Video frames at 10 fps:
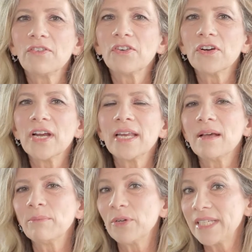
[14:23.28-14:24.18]
for
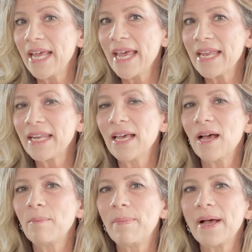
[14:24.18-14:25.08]
number 10
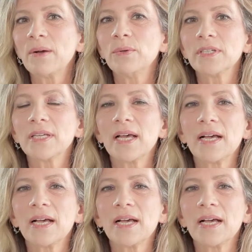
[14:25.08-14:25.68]
about